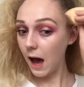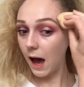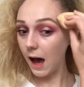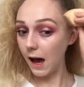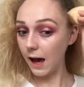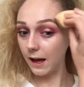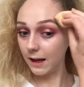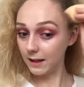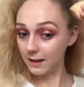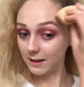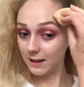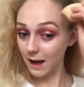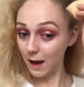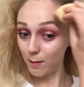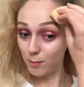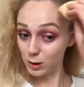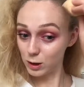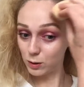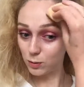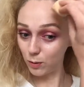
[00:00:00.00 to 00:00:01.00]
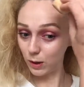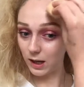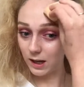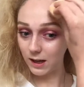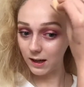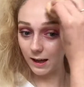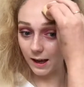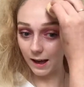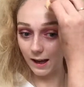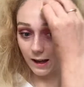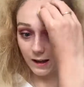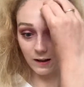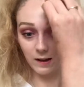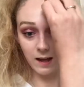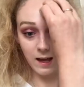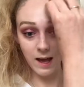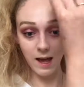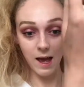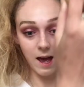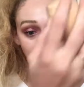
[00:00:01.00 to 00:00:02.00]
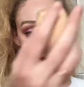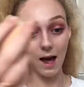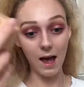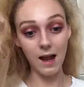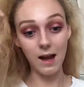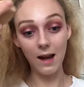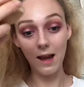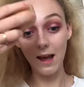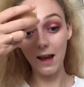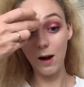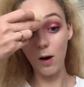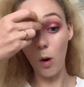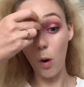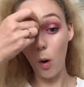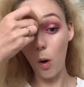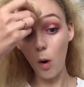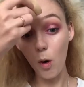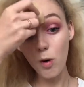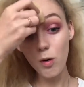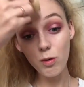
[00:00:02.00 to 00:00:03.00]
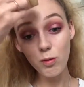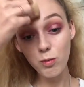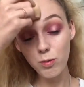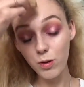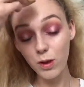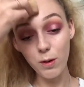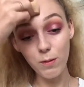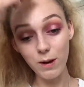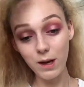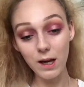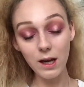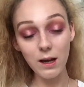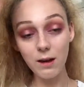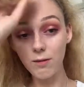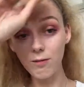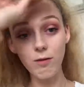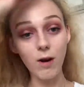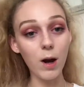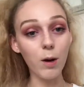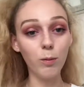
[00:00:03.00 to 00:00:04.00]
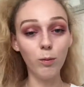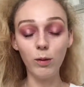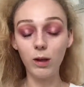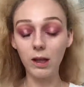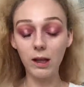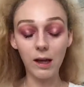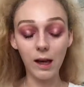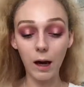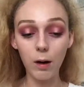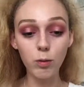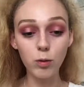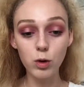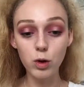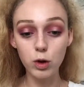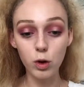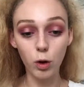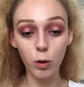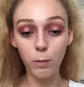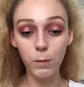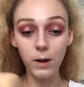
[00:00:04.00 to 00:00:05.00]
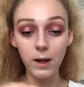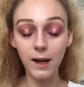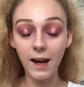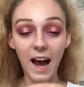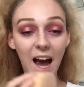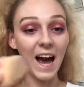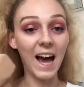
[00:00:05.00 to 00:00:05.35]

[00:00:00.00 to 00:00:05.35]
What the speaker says: and I was sweating again, and then all the way round couch shopping.